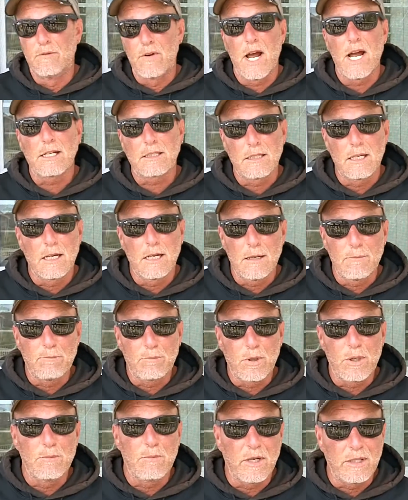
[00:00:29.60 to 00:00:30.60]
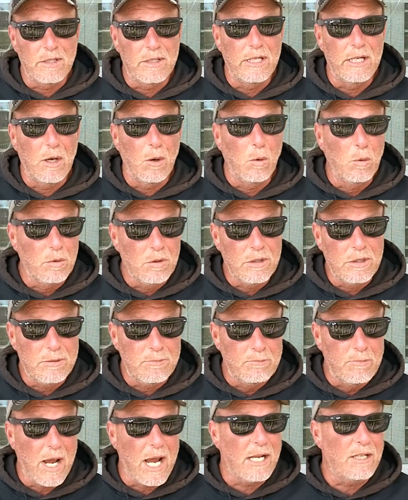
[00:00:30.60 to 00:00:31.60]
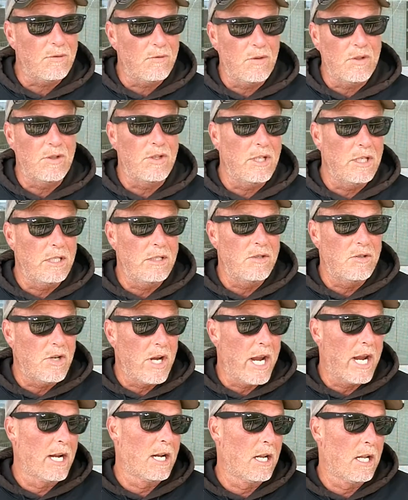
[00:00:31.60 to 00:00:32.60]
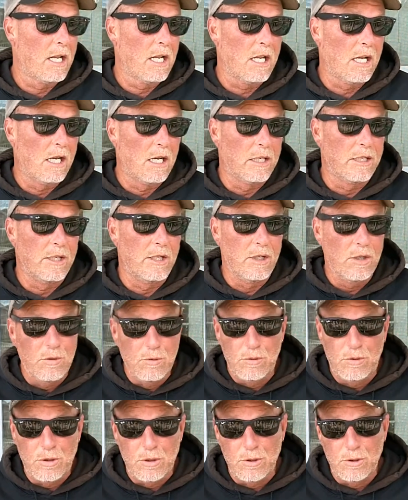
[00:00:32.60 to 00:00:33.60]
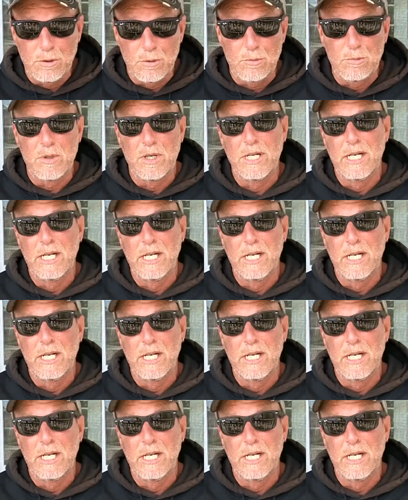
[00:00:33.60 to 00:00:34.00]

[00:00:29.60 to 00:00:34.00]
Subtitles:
the fact that I'm pretty much the oldest bass fishing channel on YouTube